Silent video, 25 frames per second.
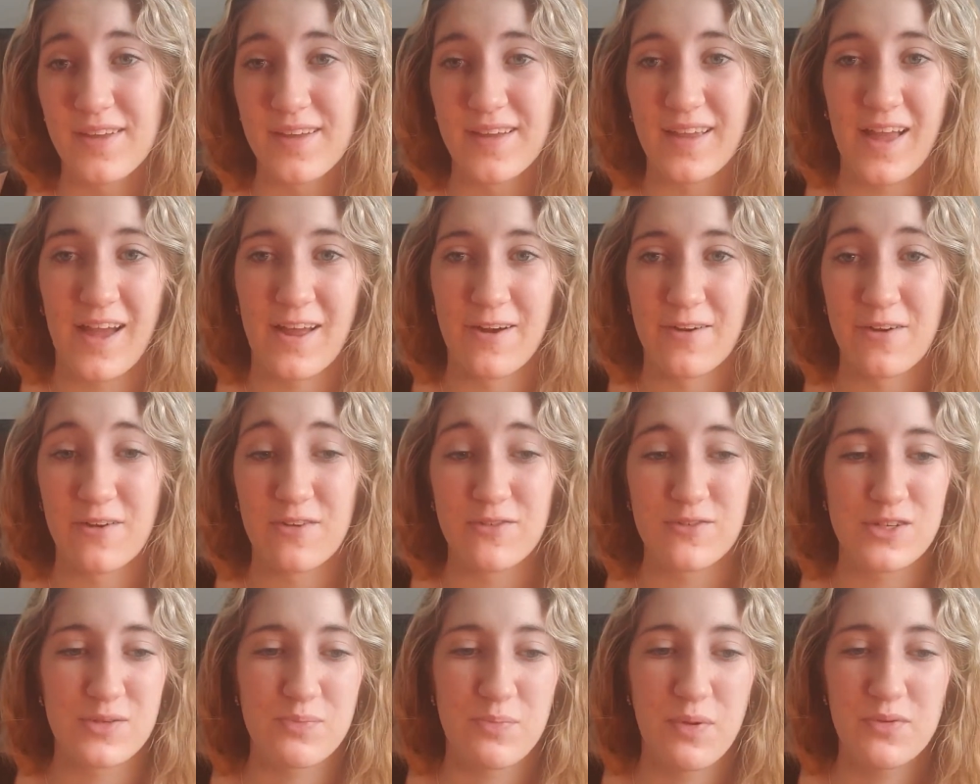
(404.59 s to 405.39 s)
Like I don't
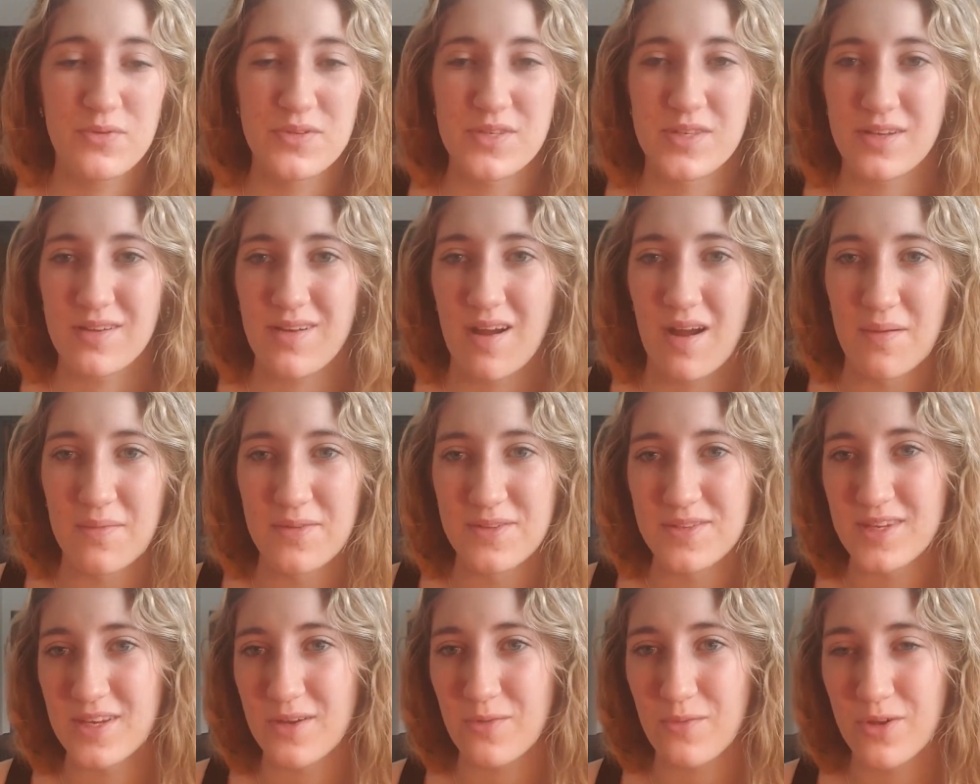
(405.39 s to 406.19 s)
know, just post in the
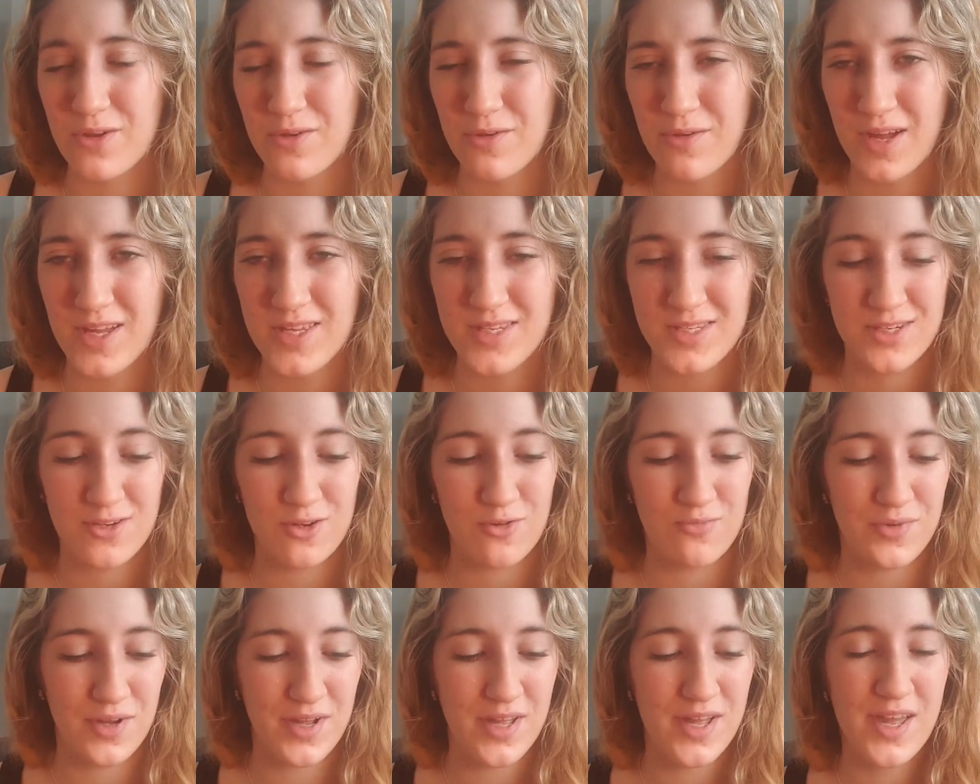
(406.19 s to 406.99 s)
comments like what you guys
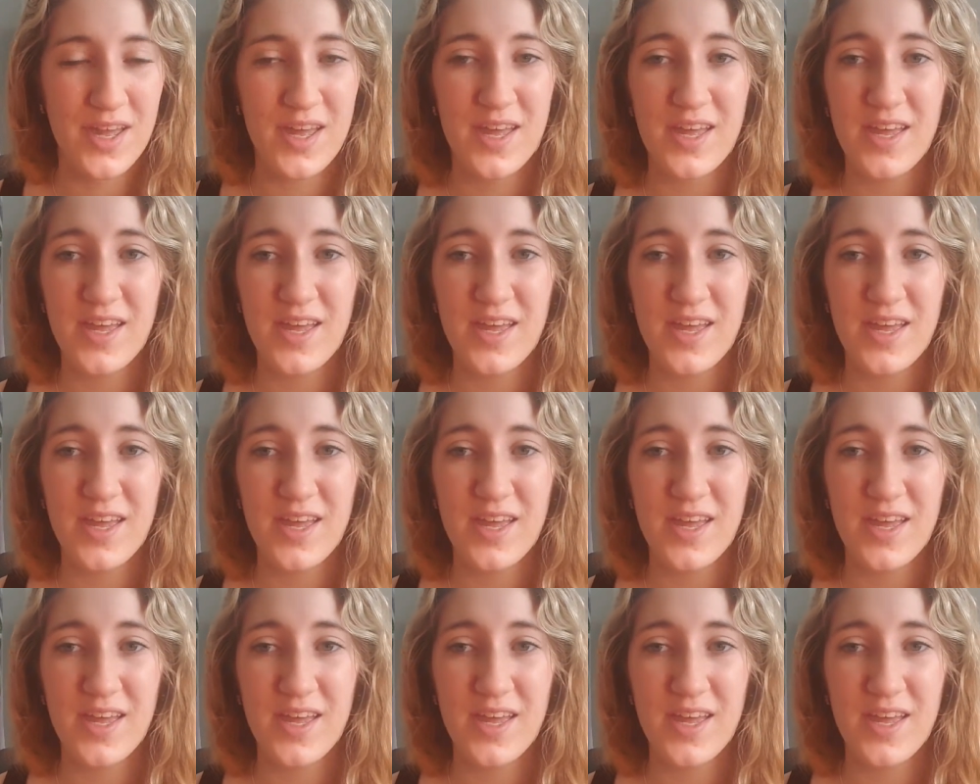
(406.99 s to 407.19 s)
do. But